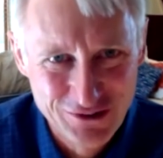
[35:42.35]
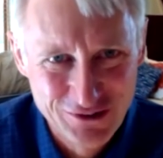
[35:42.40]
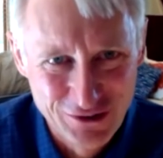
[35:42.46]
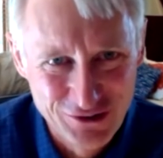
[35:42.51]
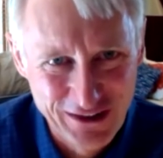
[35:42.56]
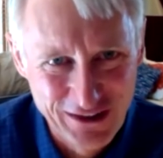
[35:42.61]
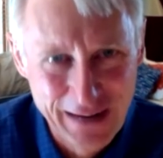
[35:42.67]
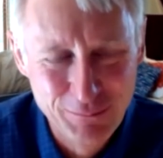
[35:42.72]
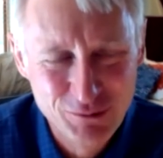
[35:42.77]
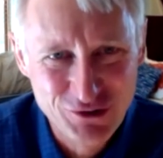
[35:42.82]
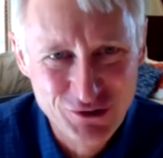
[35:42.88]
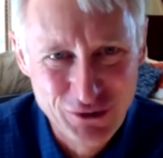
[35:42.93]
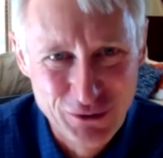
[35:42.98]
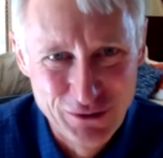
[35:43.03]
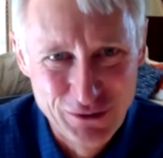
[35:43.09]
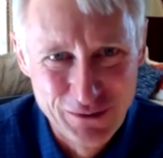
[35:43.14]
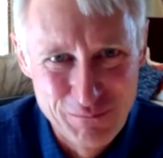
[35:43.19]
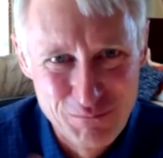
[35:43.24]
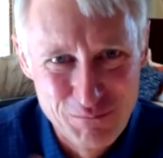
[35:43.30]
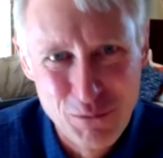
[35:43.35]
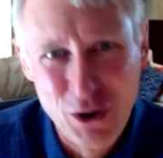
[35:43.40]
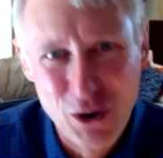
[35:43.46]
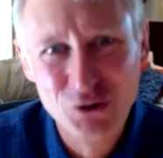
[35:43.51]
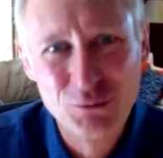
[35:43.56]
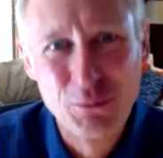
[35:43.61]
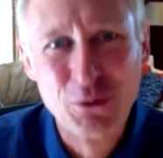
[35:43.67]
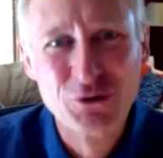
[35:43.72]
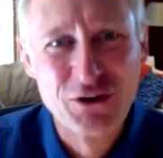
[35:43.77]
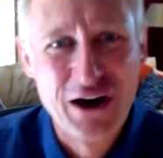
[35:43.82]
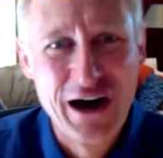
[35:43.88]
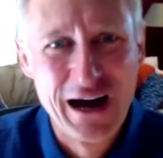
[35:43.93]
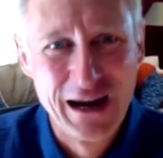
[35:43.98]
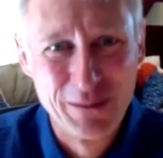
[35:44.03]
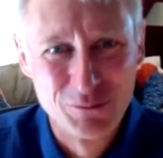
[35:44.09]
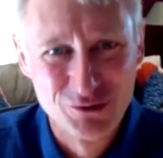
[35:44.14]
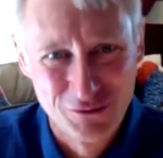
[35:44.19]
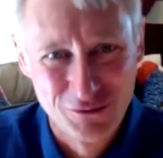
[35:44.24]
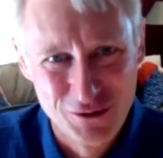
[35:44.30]
the same student, multiple
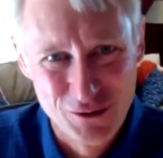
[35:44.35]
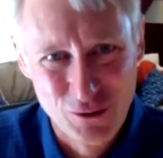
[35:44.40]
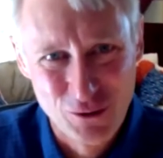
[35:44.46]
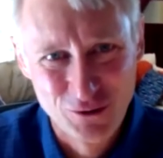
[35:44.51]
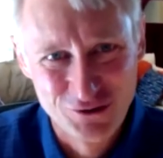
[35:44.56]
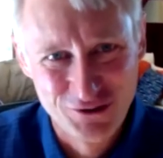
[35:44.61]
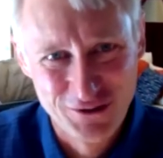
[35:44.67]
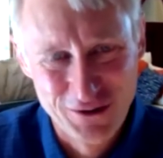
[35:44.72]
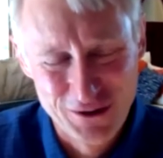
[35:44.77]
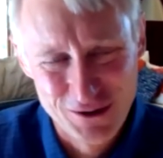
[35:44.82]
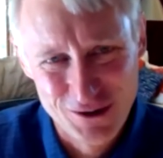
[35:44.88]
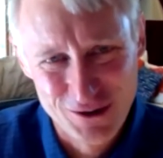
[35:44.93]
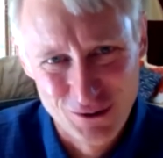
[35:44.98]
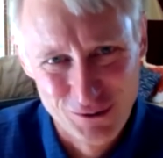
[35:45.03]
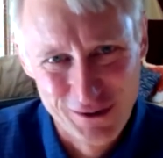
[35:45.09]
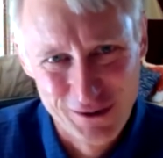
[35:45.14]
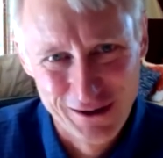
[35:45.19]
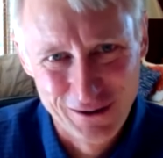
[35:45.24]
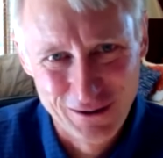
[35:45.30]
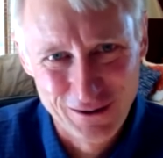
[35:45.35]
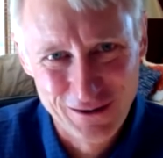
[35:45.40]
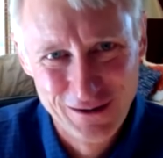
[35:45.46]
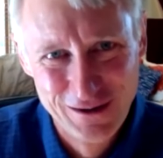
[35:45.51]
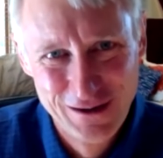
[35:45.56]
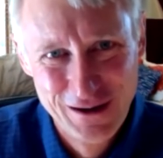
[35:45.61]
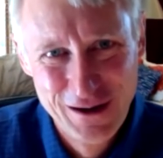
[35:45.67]
times over the course of their career,